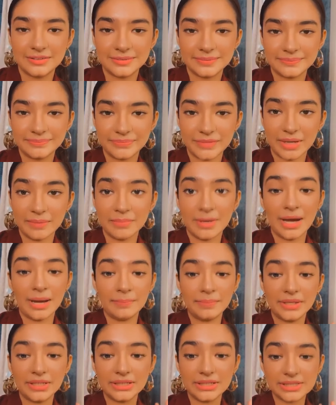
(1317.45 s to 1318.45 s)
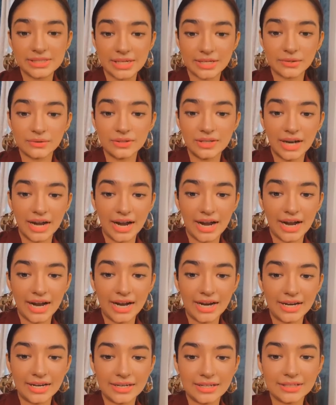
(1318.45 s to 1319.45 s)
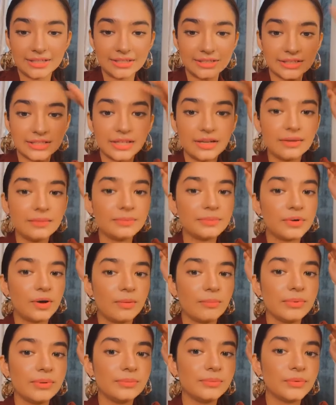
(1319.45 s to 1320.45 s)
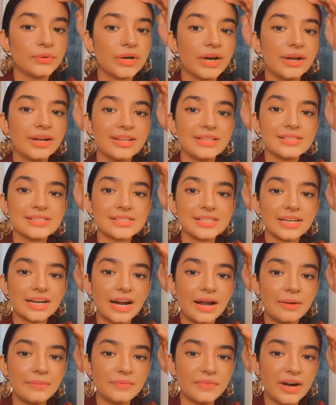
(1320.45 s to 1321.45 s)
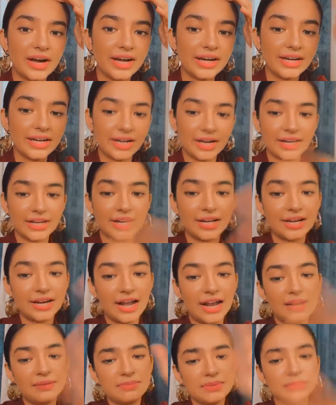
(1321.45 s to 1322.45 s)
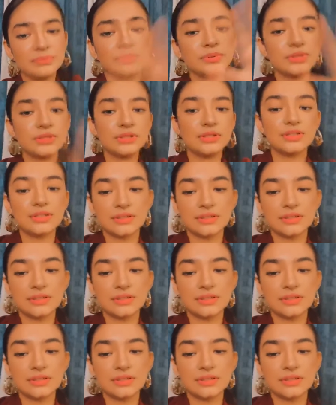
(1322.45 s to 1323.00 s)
I'm happy at least I could add. Itna problem ho raha hai Instagram. Why I can't add people?